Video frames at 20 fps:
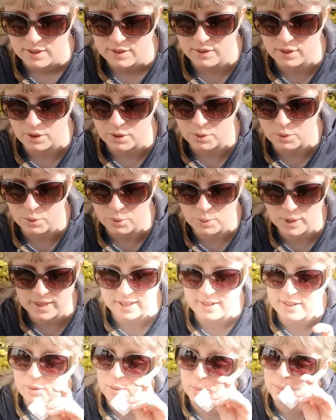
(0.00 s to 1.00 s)
So with
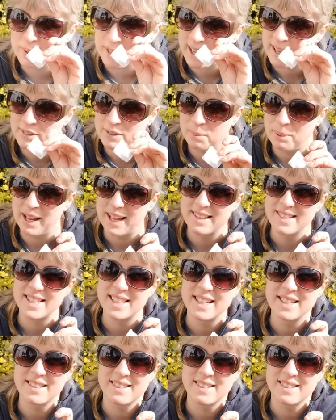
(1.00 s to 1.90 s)
this one we'd have to plant in